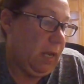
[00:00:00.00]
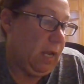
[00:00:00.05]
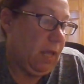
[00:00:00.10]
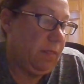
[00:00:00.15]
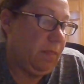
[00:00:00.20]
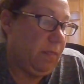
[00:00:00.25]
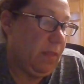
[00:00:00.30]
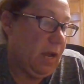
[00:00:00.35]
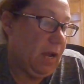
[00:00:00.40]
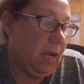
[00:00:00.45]

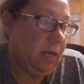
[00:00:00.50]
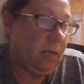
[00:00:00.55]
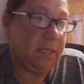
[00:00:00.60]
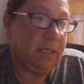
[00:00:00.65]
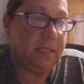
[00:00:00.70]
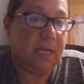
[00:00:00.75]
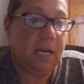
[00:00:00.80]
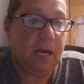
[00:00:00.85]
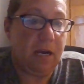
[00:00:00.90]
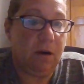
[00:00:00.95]
And
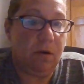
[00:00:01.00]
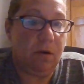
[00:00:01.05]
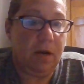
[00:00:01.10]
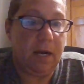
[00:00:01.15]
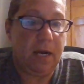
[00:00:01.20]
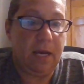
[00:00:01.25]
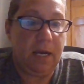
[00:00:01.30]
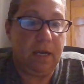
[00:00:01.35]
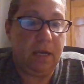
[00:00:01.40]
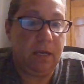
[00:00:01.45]
that is
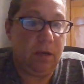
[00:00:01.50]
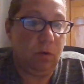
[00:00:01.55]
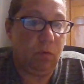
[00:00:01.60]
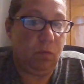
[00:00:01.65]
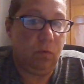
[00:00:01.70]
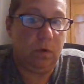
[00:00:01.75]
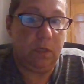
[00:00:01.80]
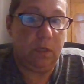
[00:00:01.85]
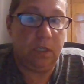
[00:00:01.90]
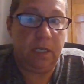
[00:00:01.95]
how I
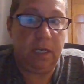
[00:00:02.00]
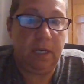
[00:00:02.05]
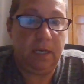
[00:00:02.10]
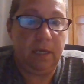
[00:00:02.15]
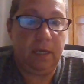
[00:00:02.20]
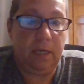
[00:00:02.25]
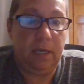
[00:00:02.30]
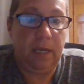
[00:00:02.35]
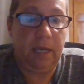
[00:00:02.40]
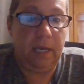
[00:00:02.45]

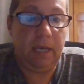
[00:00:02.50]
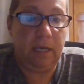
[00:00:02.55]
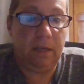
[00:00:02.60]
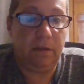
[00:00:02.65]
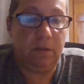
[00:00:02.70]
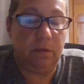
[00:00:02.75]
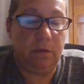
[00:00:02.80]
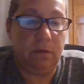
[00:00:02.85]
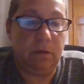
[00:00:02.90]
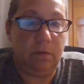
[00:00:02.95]
would
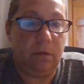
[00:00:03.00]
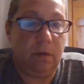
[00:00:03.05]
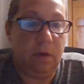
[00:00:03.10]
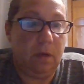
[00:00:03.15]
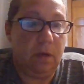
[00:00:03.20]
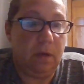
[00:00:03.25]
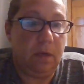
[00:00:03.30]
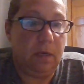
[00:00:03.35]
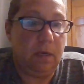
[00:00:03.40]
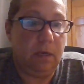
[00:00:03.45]

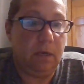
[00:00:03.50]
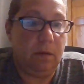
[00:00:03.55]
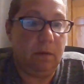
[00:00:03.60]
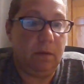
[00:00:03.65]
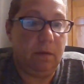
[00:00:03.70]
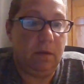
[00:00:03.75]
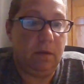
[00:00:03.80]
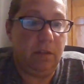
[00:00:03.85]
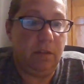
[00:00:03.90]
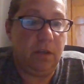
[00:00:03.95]
handle
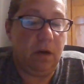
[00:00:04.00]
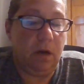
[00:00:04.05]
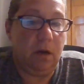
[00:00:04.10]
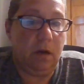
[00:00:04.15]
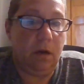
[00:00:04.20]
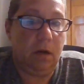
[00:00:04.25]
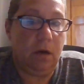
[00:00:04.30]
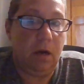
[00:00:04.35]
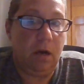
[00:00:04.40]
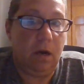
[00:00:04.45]

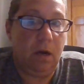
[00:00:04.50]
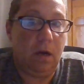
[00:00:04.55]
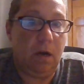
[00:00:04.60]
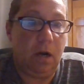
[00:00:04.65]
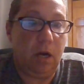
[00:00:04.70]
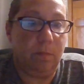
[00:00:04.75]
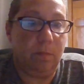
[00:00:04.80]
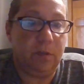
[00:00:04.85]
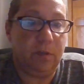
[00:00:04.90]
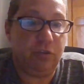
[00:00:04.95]
the
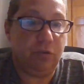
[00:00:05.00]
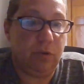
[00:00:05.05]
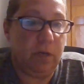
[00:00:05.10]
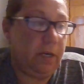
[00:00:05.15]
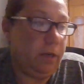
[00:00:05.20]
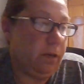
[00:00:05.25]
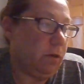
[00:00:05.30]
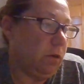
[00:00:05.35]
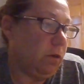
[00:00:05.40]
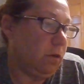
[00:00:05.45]

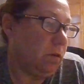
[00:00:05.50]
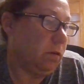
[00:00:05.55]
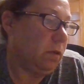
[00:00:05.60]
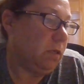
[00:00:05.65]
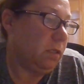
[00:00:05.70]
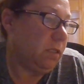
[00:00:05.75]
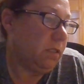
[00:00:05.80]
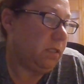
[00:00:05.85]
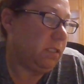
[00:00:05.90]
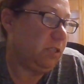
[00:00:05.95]

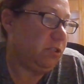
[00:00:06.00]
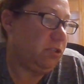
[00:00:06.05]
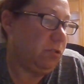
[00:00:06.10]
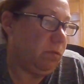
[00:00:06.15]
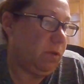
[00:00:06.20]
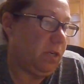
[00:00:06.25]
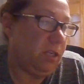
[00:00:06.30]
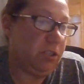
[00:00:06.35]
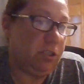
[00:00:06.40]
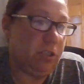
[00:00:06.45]
arbitrator
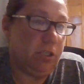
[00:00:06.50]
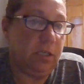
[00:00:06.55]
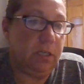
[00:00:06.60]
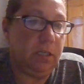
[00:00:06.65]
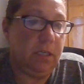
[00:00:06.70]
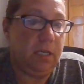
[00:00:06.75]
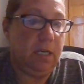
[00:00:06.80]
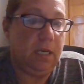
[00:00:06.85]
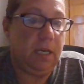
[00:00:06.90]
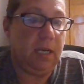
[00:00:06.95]

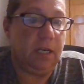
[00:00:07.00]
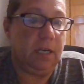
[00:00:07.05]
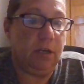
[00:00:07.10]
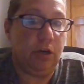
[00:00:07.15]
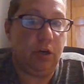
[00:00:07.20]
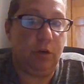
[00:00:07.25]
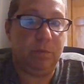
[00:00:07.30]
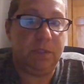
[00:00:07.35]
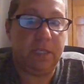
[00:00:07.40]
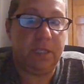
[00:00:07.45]
situation
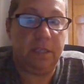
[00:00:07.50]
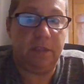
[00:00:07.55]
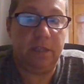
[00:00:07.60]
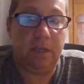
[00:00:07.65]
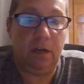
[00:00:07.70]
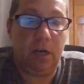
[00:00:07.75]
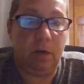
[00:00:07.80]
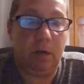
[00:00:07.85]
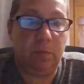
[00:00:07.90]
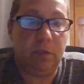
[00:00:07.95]
in hopes
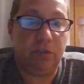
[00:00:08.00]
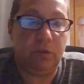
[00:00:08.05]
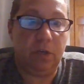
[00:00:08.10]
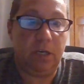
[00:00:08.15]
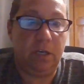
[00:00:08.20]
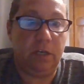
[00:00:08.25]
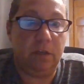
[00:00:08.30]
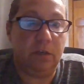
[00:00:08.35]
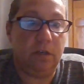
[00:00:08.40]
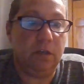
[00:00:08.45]
that the
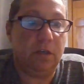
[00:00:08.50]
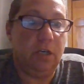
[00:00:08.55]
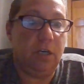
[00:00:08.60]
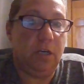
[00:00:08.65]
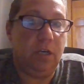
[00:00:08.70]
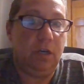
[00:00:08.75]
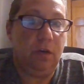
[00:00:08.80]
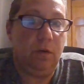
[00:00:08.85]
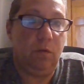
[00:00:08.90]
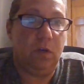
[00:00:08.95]
arbitrator
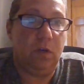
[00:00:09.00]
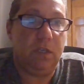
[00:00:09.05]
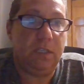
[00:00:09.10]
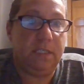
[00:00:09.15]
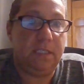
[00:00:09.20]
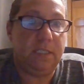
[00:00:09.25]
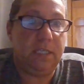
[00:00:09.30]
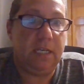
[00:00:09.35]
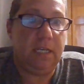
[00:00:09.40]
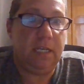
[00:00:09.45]

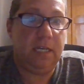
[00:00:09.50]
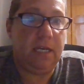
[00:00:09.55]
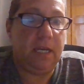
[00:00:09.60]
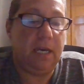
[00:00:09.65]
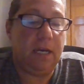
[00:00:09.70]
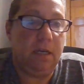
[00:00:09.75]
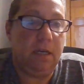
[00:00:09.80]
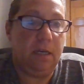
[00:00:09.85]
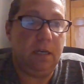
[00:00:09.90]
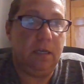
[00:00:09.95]
would
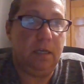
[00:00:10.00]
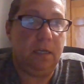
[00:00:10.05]
see